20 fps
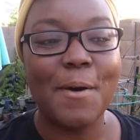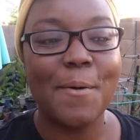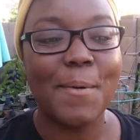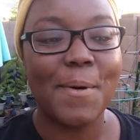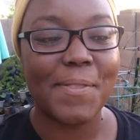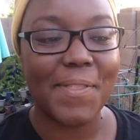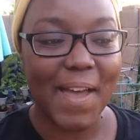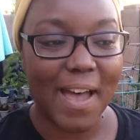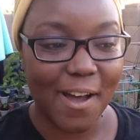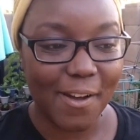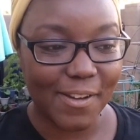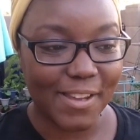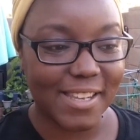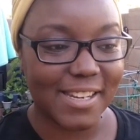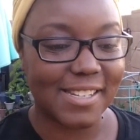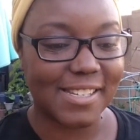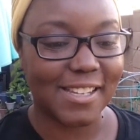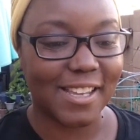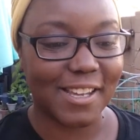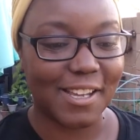without
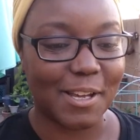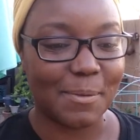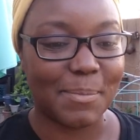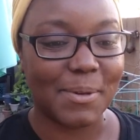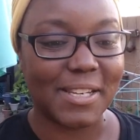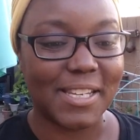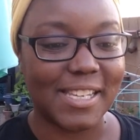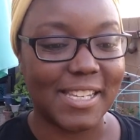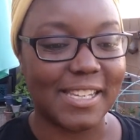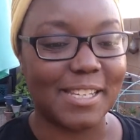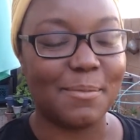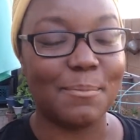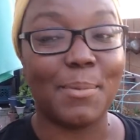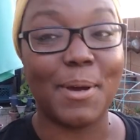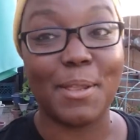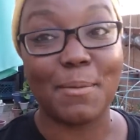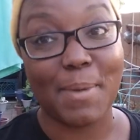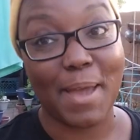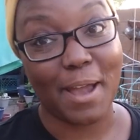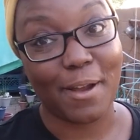getting dug up and eaten
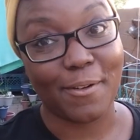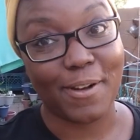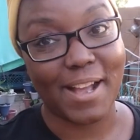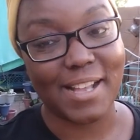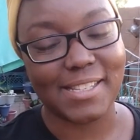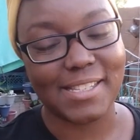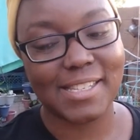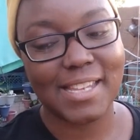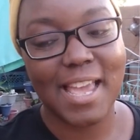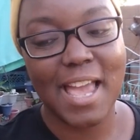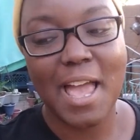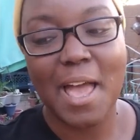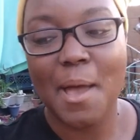by the pack rats.